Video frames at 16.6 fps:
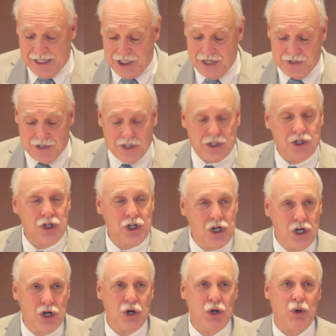Jesus
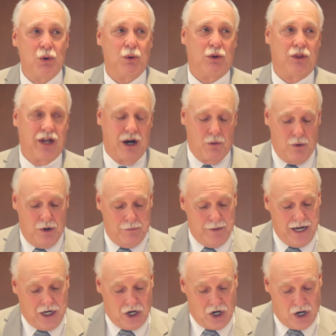knew there
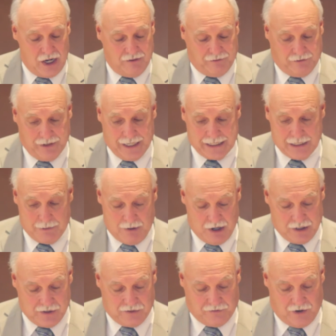would be conflict
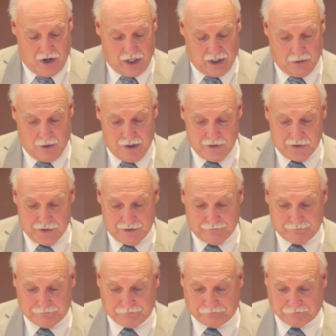among his
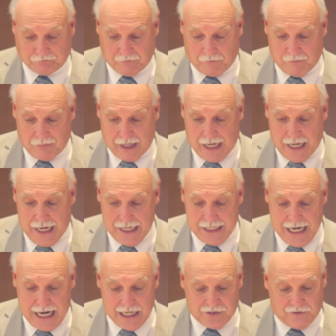followers.
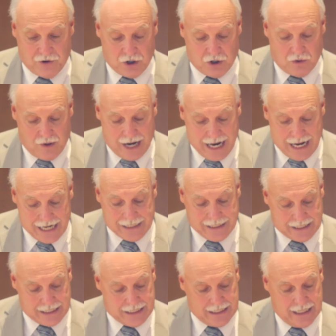He takes for
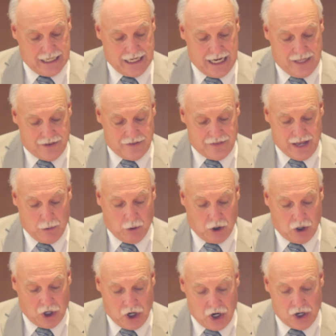granted that they
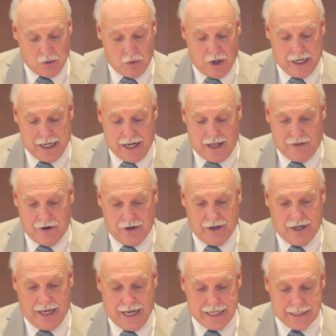will hurt one another
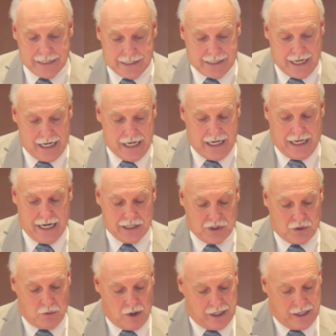and sin
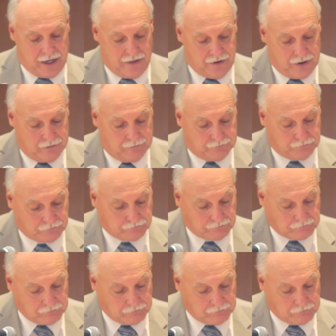against one another.